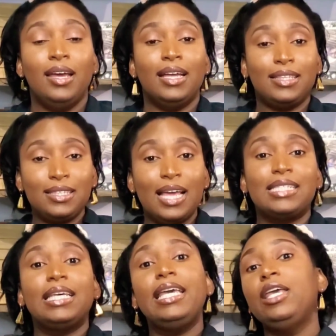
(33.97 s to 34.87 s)
It
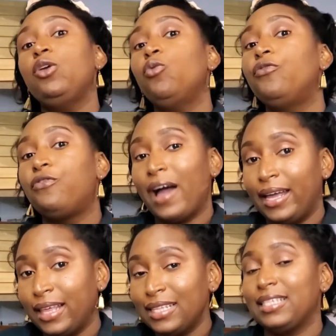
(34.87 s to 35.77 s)
says he who
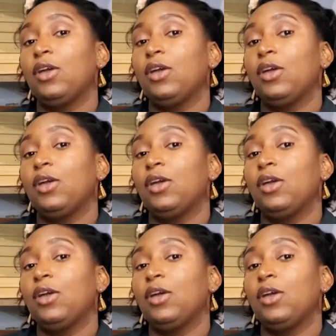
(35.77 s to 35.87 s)
findeth